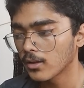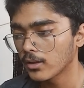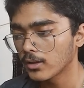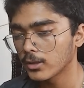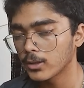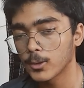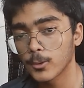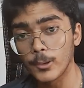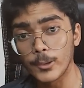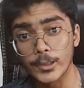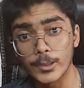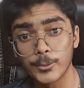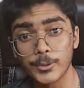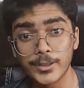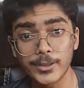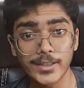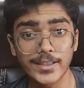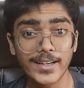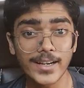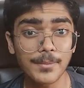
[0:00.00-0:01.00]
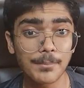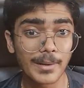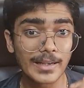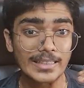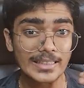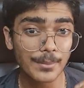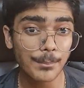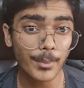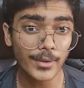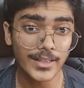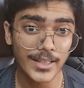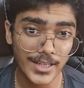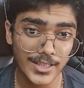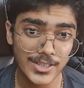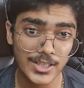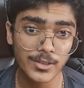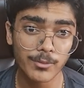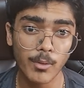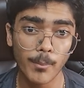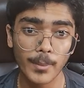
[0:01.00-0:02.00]
you need to create multiple
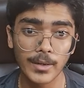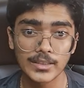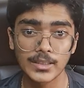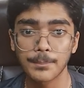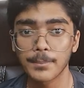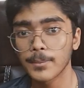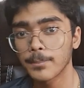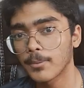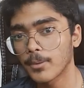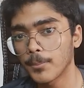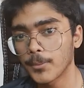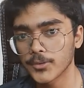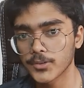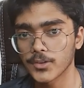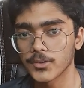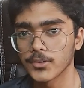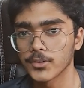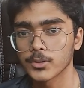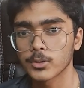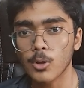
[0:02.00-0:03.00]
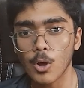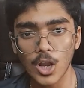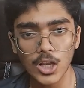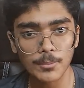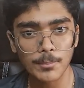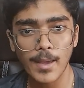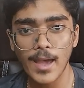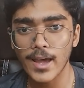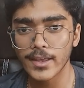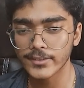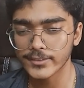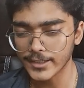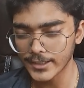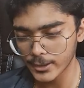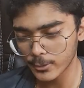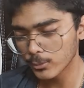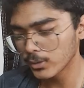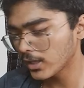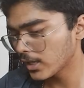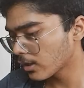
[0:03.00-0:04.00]
agents for multiple purposes. Callback,
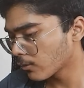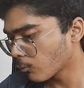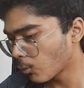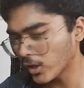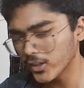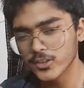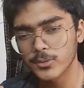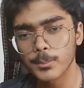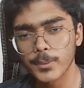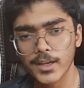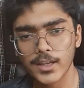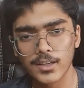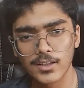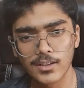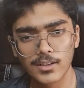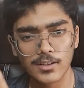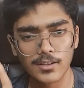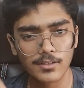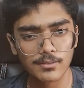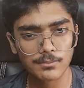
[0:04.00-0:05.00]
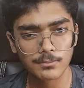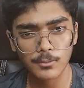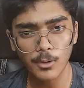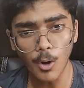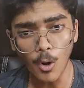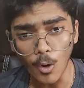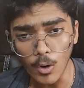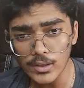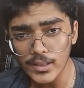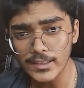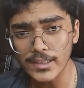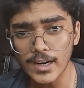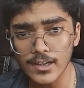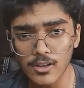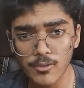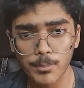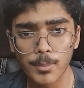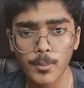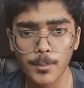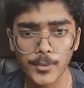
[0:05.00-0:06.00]
scheduling, voicemail, all that kind of
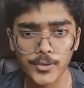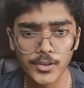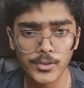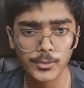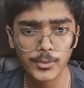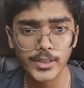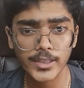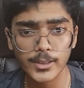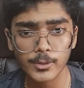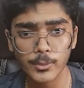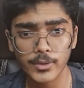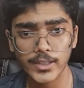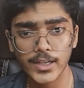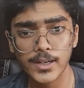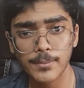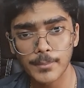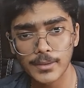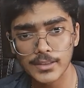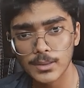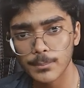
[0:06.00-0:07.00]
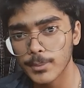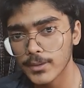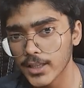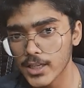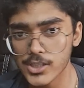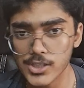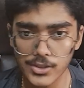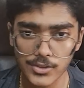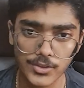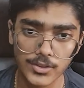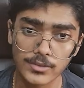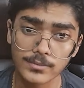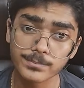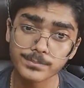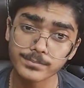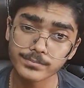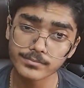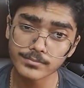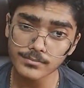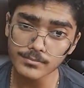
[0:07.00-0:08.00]
purposes. You need to create multiple agents.
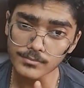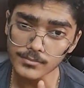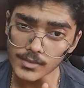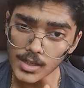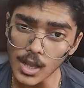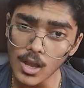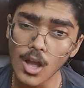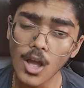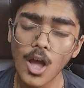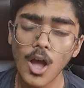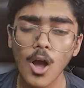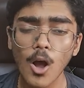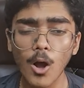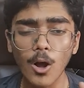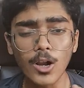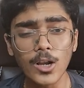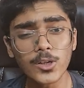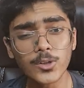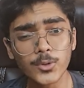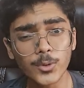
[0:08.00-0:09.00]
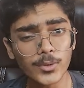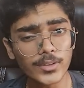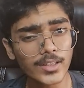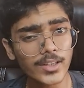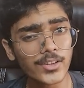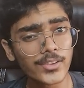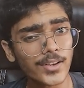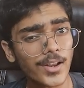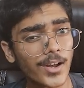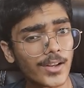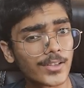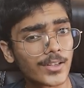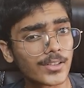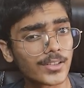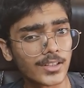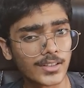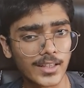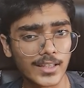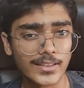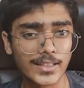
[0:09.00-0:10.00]
Also, there's another
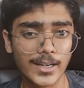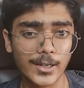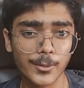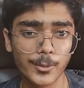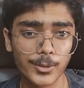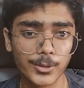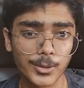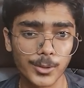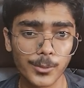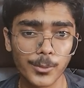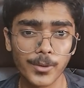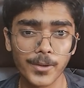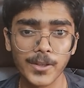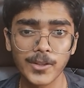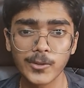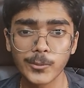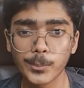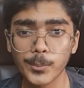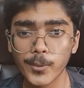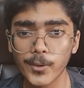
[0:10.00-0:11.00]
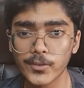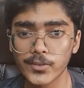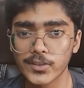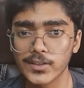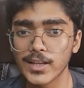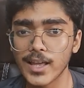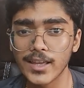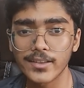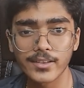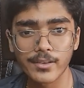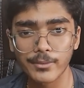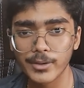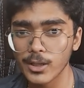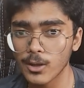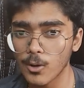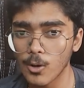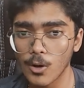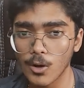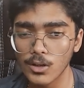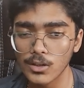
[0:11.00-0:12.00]
thing that you could do is personalize every
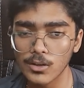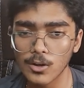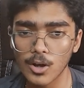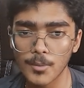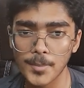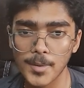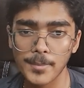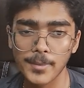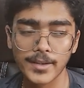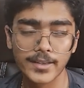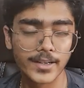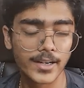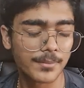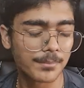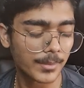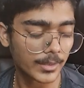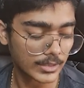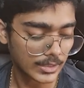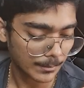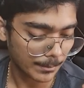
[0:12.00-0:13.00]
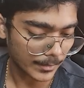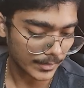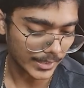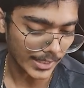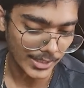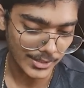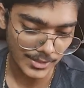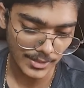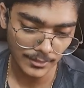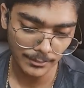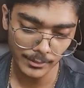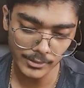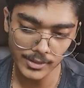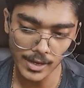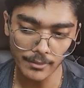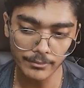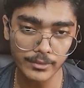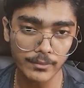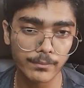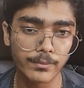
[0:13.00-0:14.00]
call, or maybe create multiple agents which have
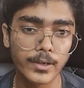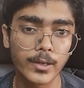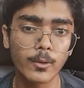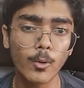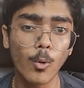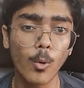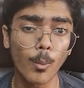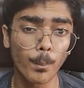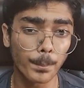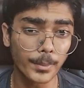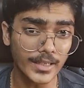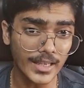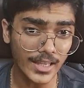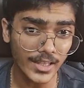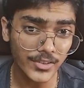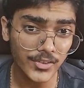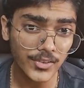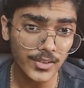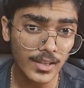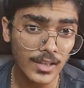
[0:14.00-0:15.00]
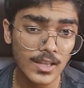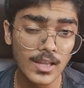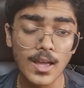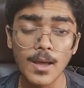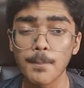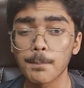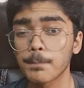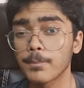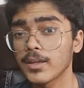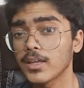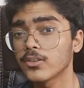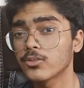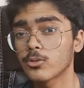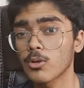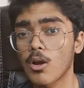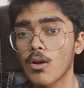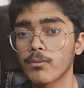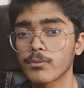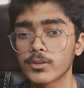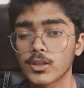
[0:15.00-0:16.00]
different openings based
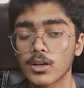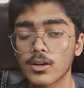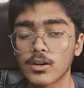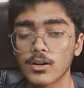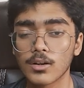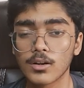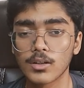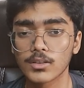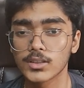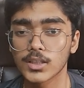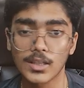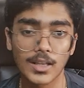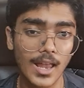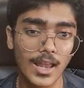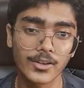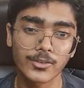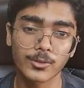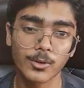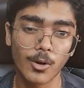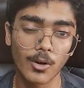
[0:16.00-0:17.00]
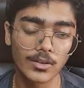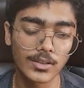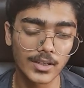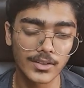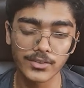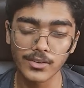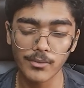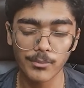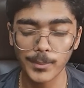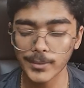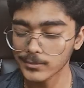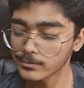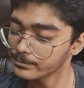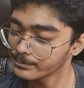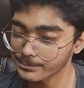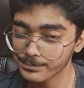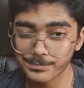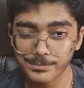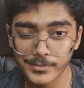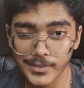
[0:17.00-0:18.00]
off the last call and stuff. But
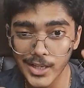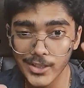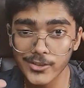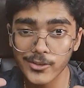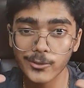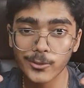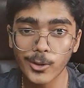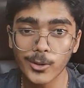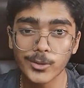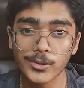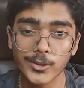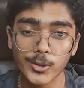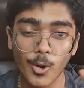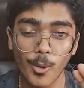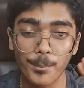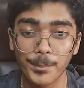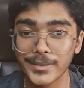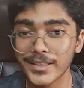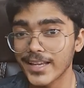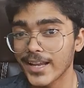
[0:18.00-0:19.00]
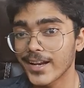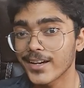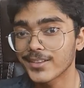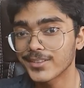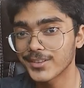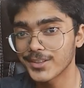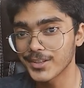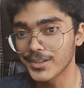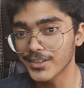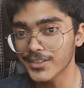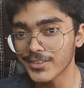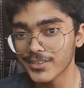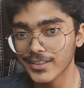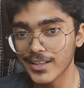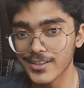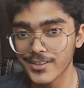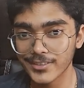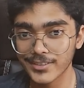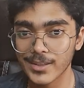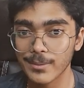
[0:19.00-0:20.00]
let's just not complicate things. Let's
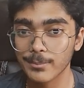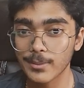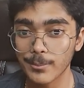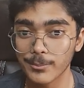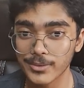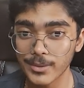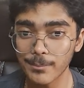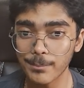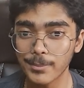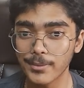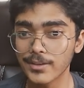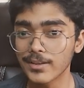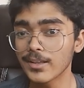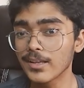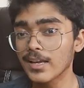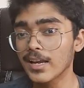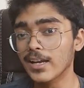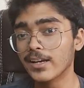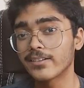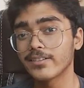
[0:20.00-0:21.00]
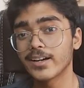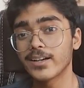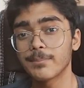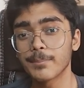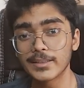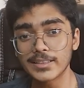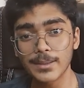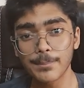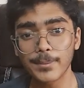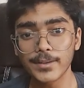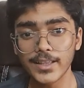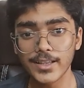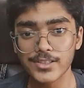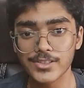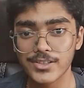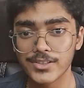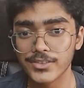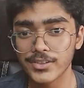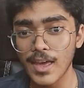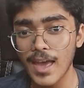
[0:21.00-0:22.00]
just keep them simple. Create multiple
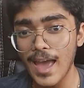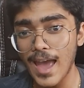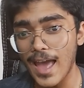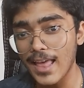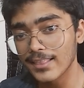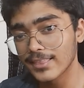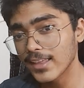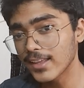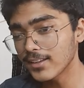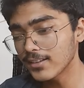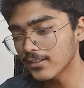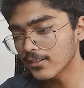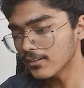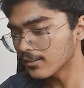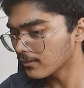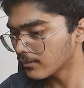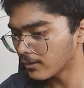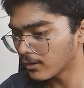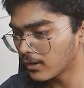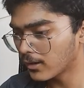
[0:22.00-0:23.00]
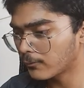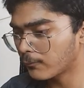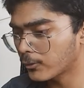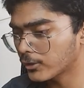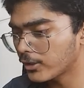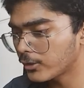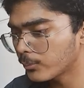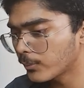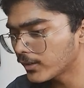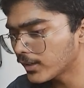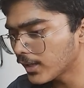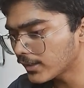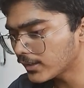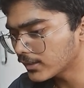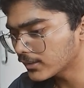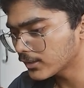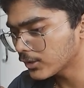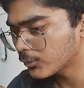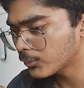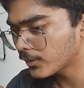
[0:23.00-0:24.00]
agents, and then for this one, I think
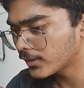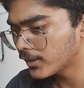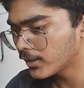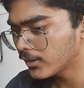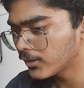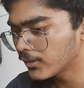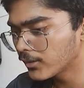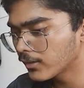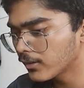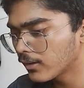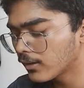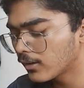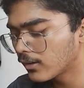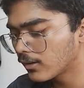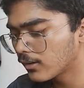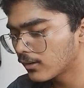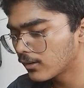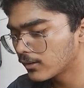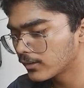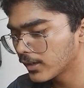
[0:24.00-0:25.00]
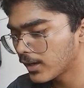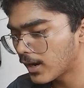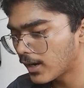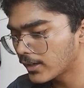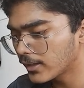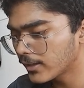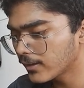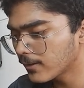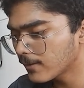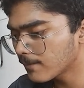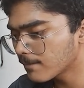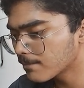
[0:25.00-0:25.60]
this one is regarding